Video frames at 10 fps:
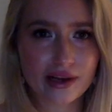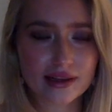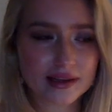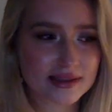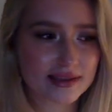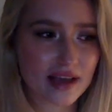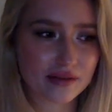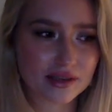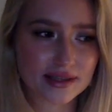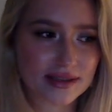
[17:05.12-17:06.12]
this ever
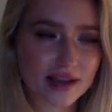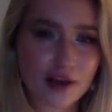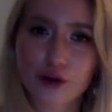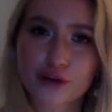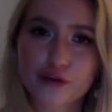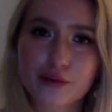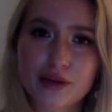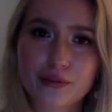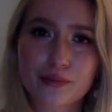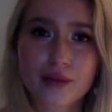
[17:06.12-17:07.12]
since I heard from
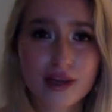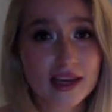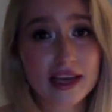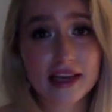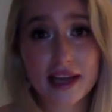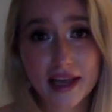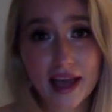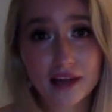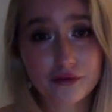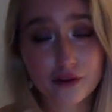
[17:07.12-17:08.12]
it, yet
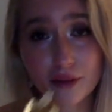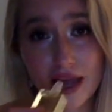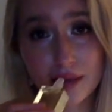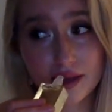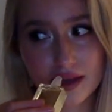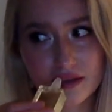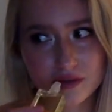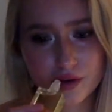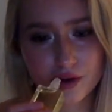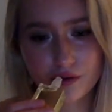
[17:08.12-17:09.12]
again, from Amy Love's
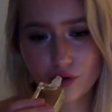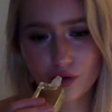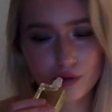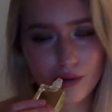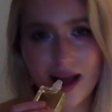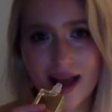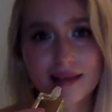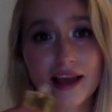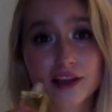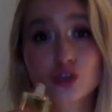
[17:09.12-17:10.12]
Perfume. I
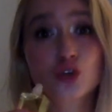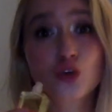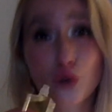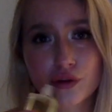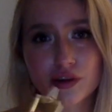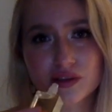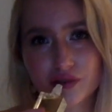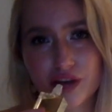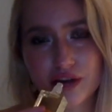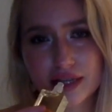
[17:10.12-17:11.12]
adore this
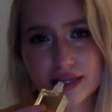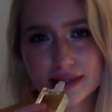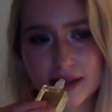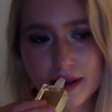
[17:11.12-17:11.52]
fragrance.